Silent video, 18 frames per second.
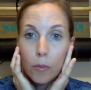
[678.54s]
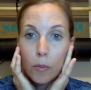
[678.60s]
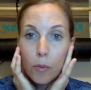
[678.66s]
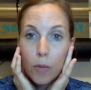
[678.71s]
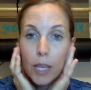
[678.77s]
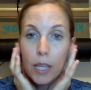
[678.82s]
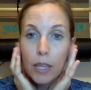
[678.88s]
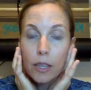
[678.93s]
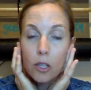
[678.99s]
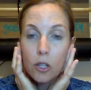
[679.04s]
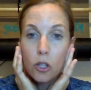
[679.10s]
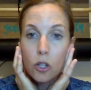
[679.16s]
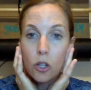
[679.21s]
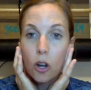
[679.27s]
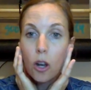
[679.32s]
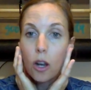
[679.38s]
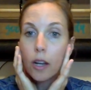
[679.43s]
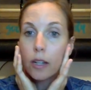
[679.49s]
in the
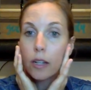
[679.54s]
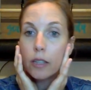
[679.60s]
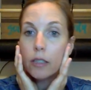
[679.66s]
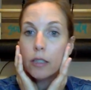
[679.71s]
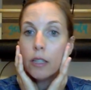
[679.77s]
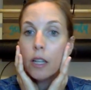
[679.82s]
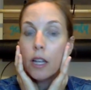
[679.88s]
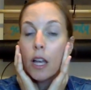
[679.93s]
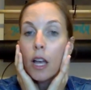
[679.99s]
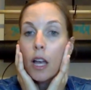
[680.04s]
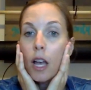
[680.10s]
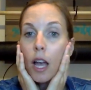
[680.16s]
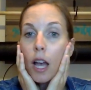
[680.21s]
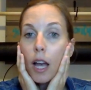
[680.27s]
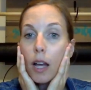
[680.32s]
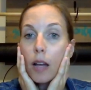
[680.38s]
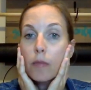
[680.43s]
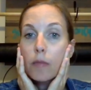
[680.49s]
jaw.
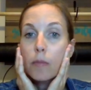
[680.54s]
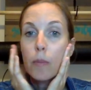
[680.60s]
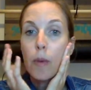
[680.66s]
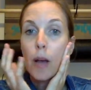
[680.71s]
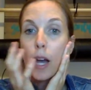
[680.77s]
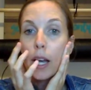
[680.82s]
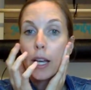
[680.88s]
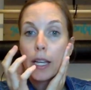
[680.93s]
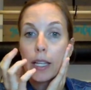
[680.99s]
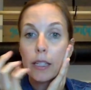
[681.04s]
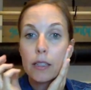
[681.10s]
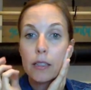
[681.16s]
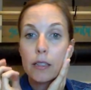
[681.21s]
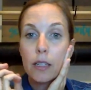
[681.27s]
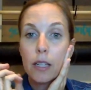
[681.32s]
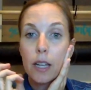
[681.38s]
Mine